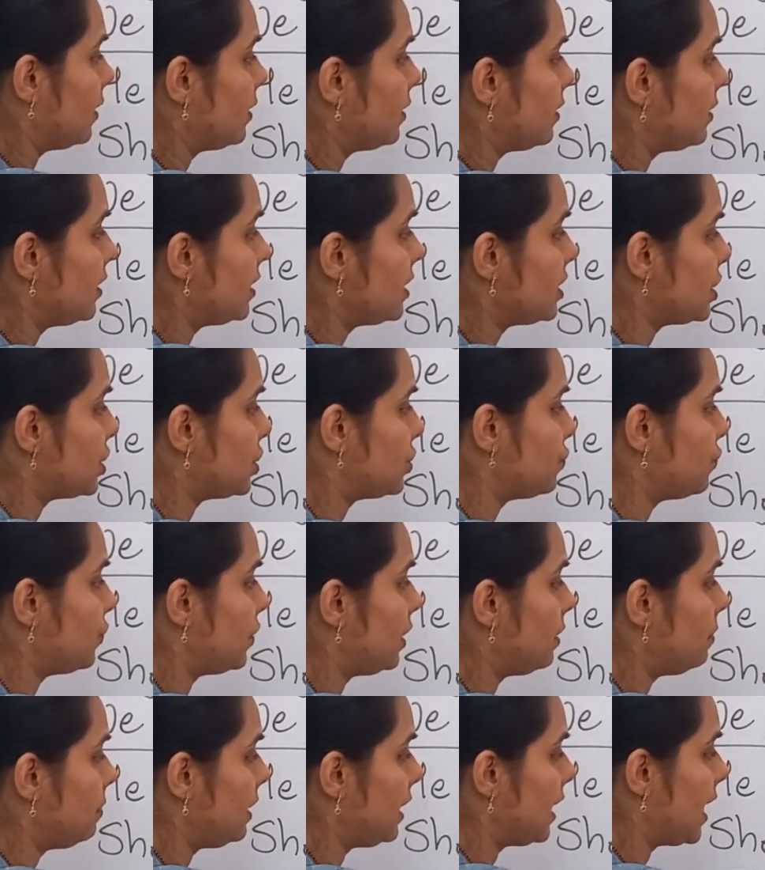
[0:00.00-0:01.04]
This
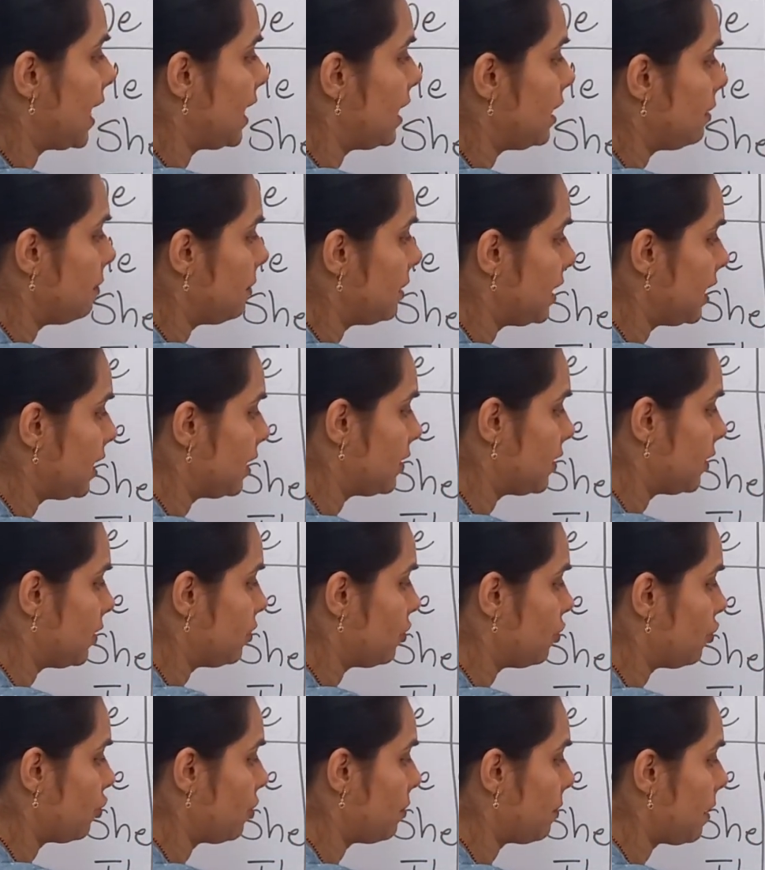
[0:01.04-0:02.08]
will be eliminated.
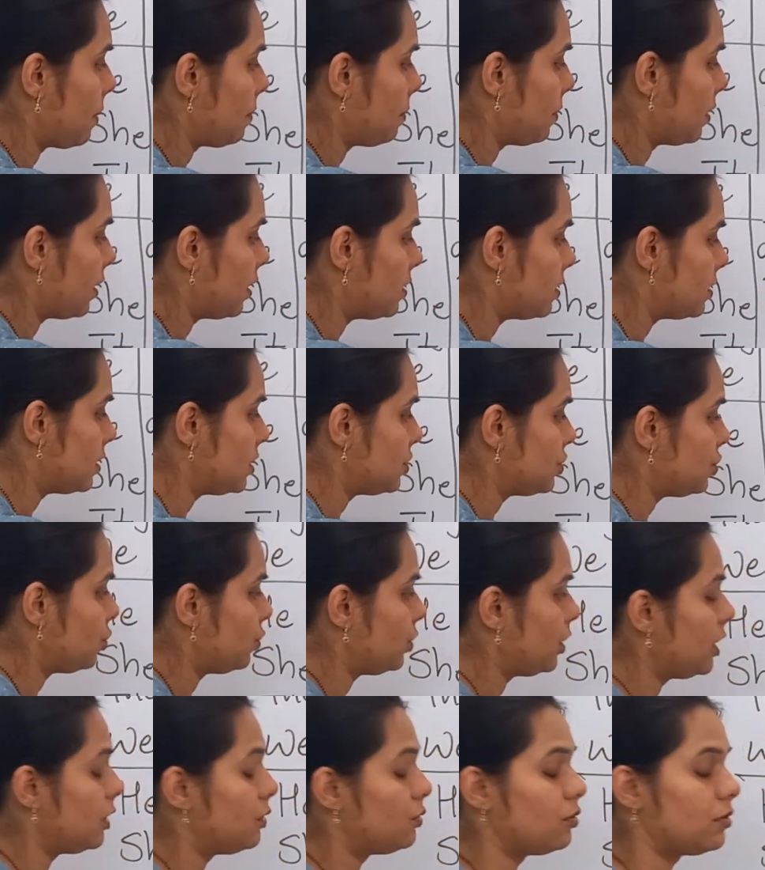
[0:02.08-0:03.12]
Remember, this you
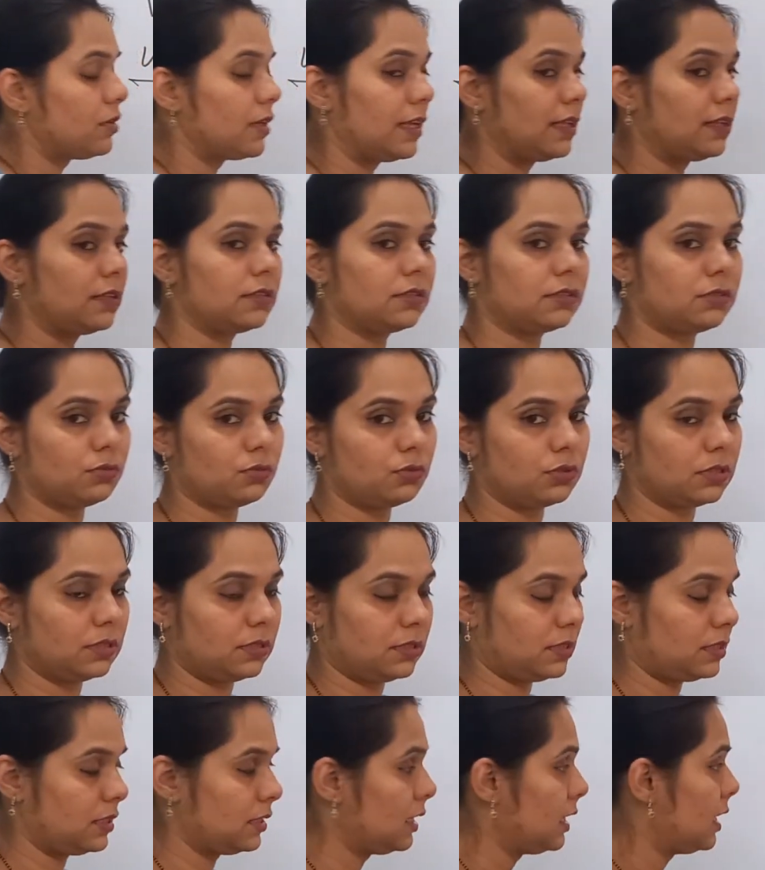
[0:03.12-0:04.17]
need to tell the
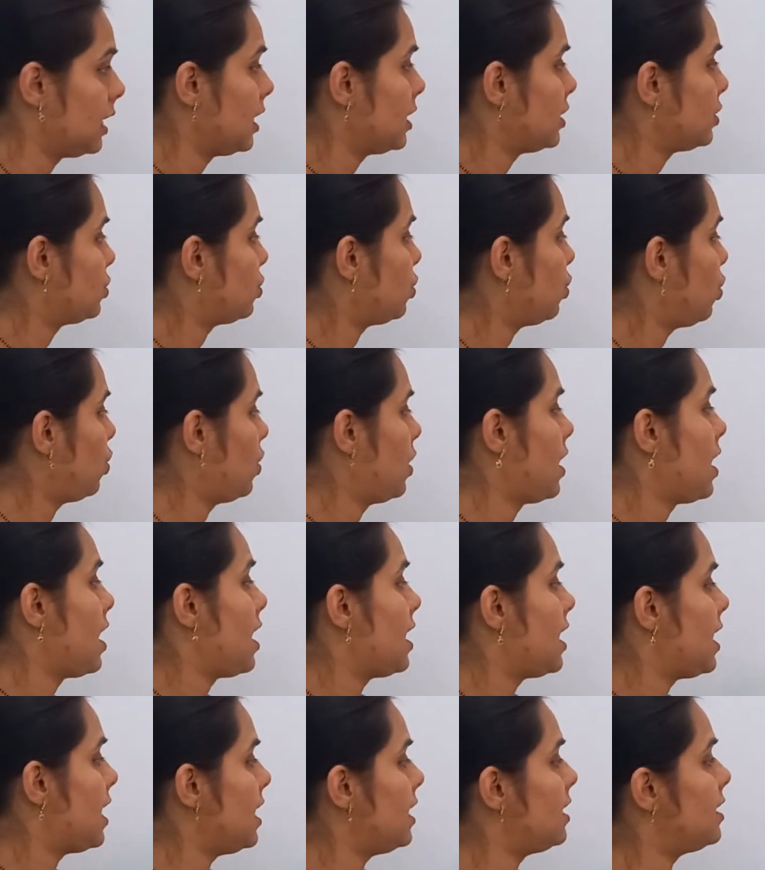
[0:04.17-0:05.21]
students. So,
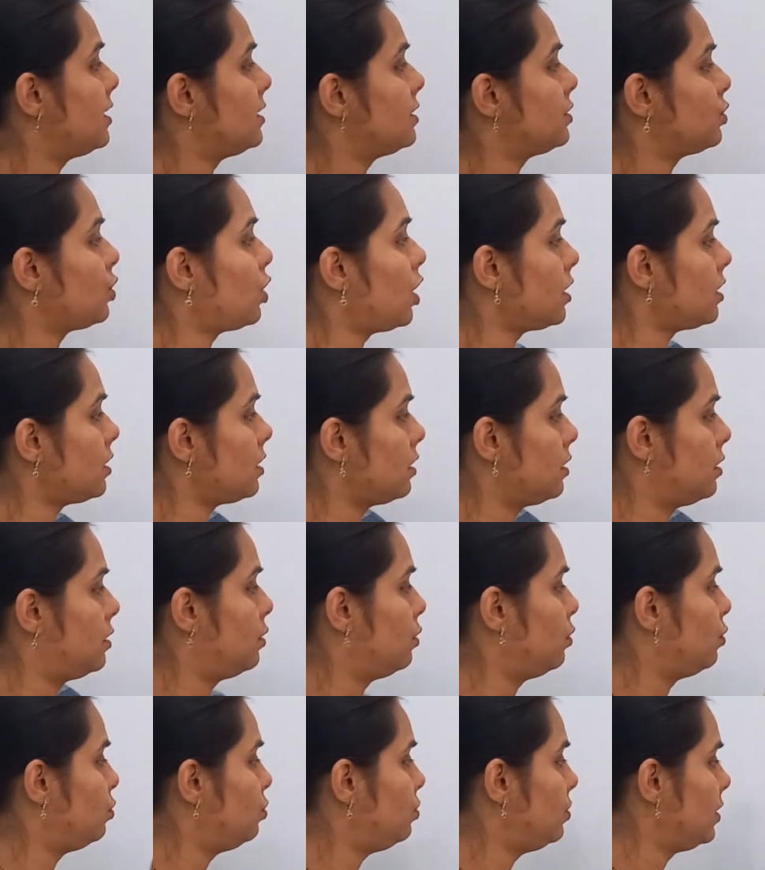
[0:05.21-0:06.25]
he does not
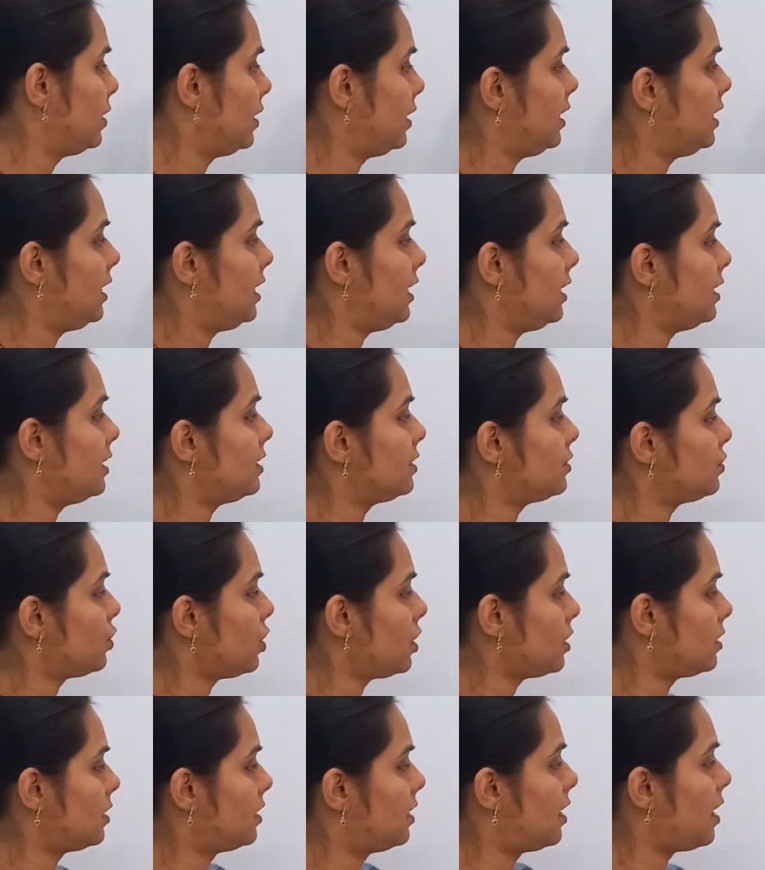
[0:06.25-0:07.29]
go, he does
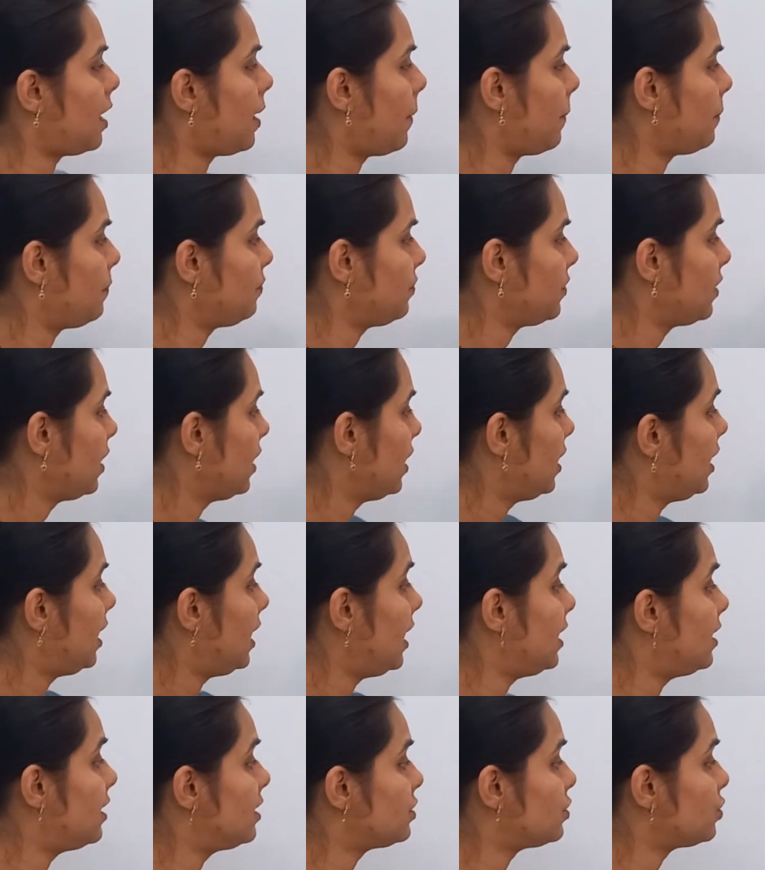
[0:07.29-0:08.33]
not come, he
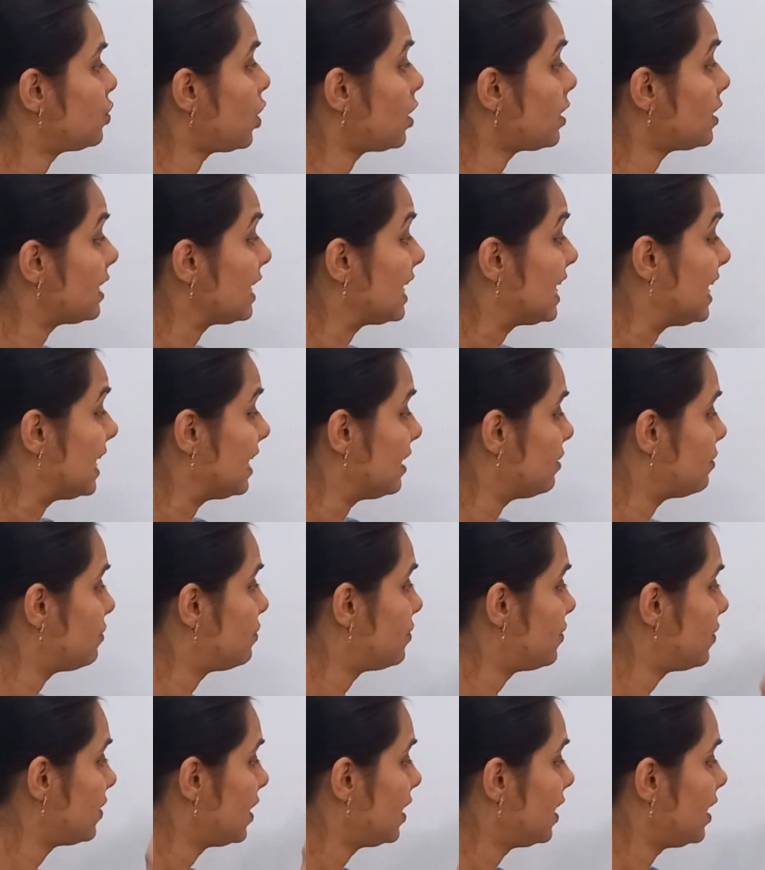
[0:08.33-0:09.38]
does not give,
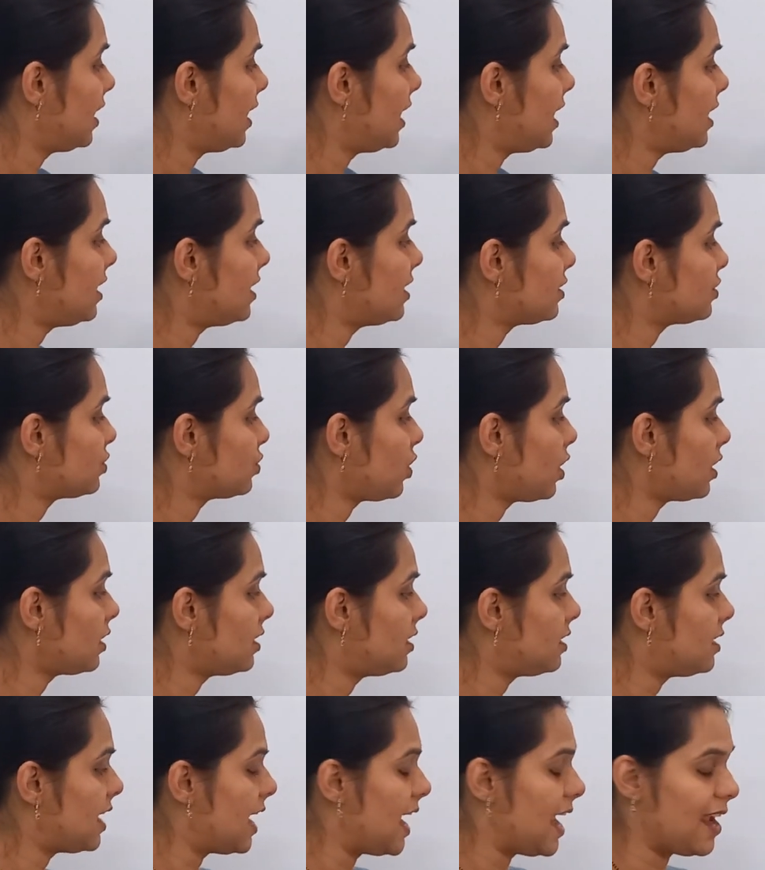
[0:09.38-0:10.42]
he does
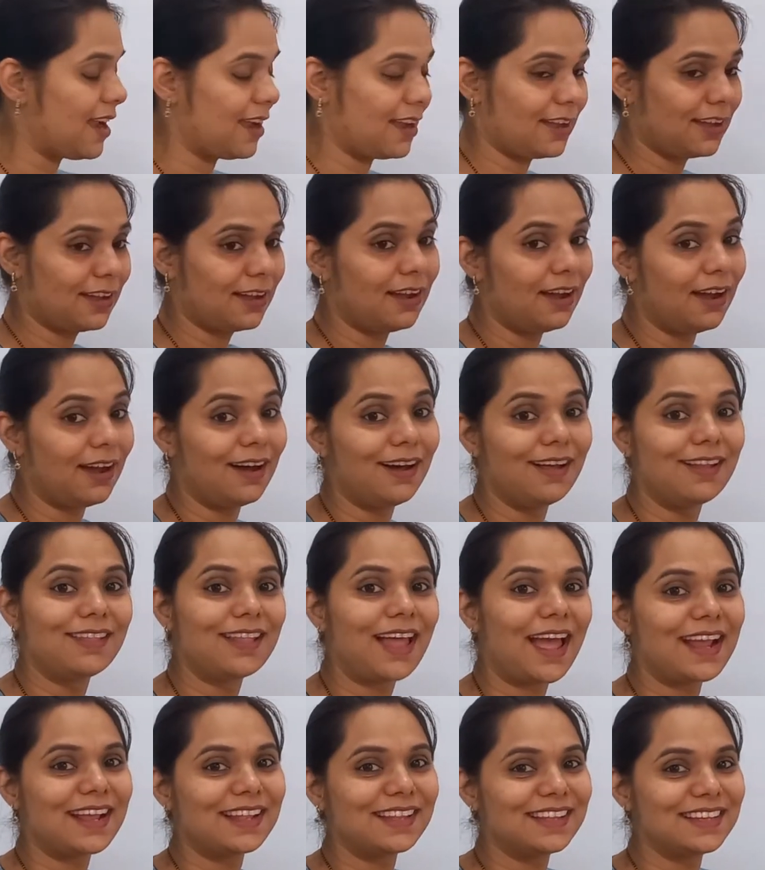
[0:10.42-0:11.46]
not take,
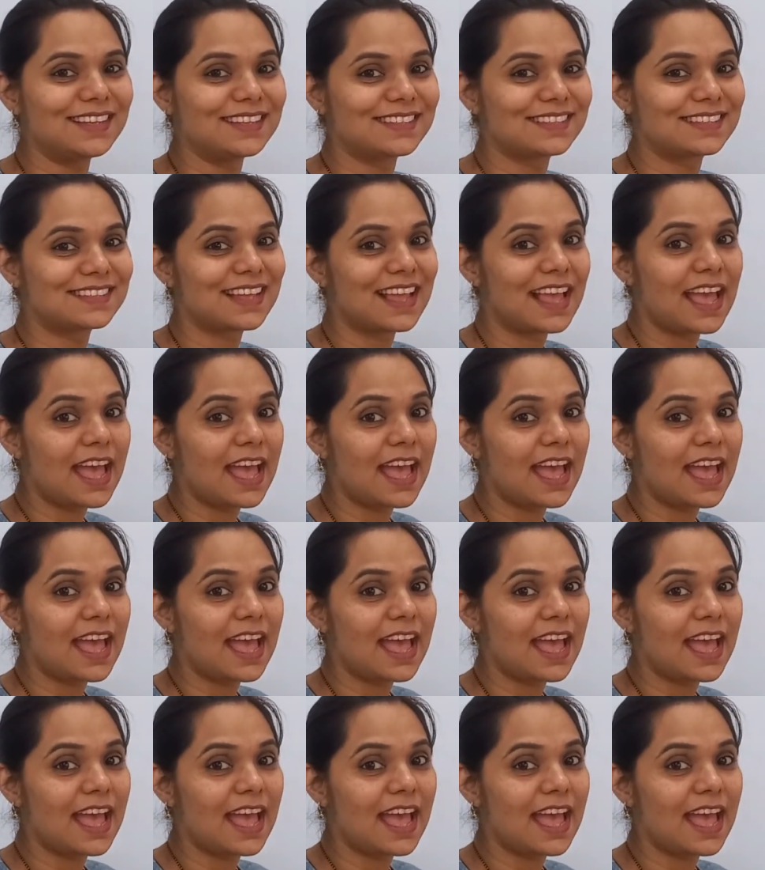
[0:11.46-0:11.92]
like this.